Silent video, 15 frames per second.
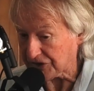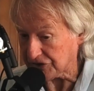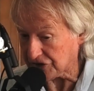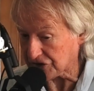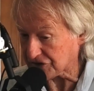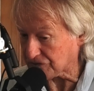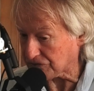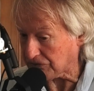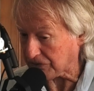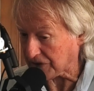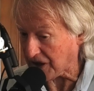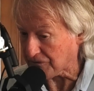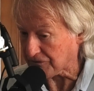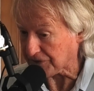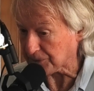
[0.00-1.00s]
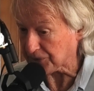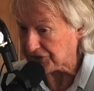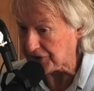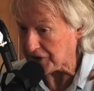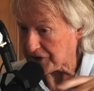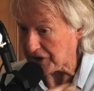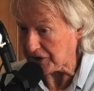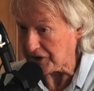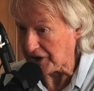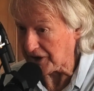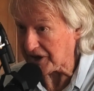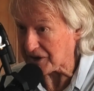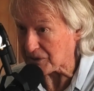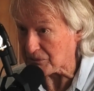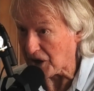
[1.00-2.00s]
He's just come from Sydney,
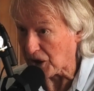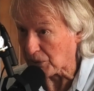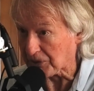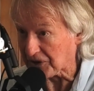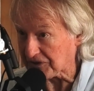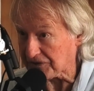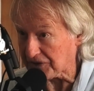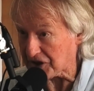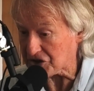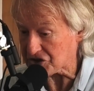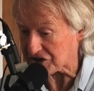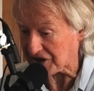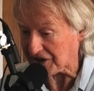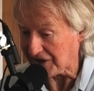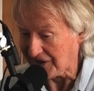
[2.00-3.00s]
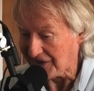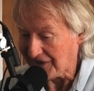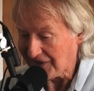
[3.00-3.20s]
nearly in Melbourne, finishing.